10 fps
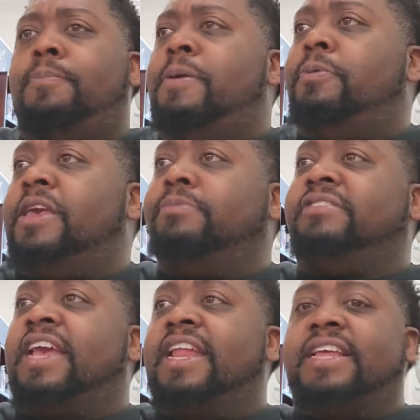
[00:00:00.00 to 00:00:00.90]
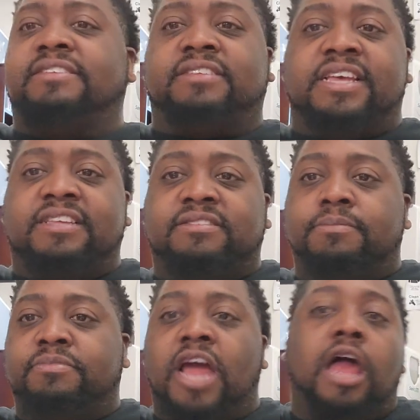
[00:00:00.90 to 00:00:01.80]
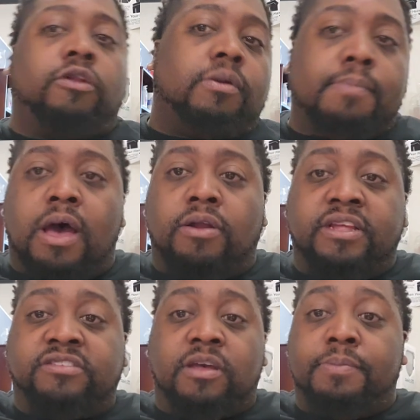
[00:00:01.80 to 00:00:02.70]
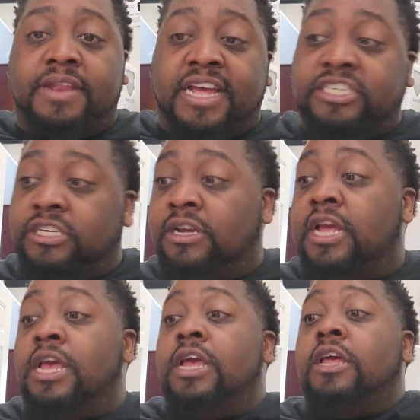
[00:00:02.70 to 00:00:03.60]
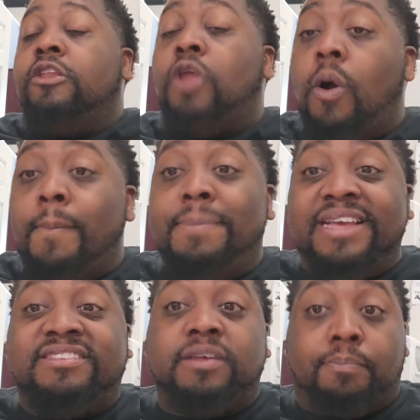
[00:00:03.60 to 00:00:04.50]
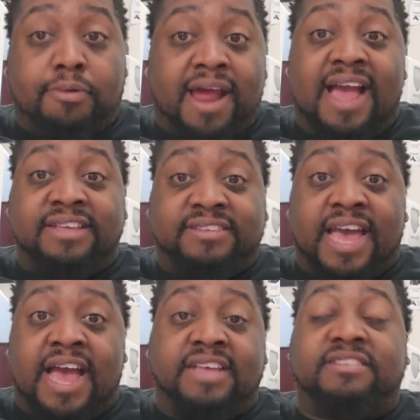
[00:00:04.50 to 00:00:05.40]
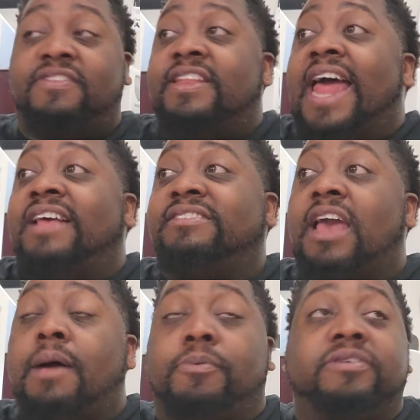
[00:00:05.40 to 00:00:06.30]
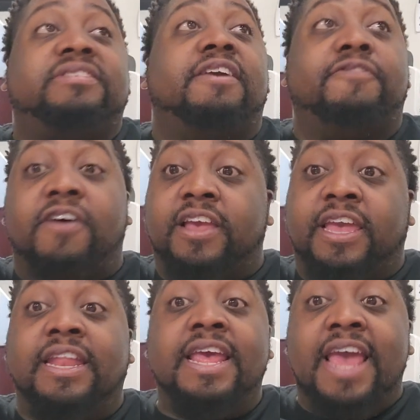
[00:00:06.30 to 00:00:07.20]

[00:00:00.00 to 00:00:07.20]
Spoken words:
People keep saying his dollar amount is gonna be next year. Don't be surprised, guys, if the Dallas Cowboys say "fuck it"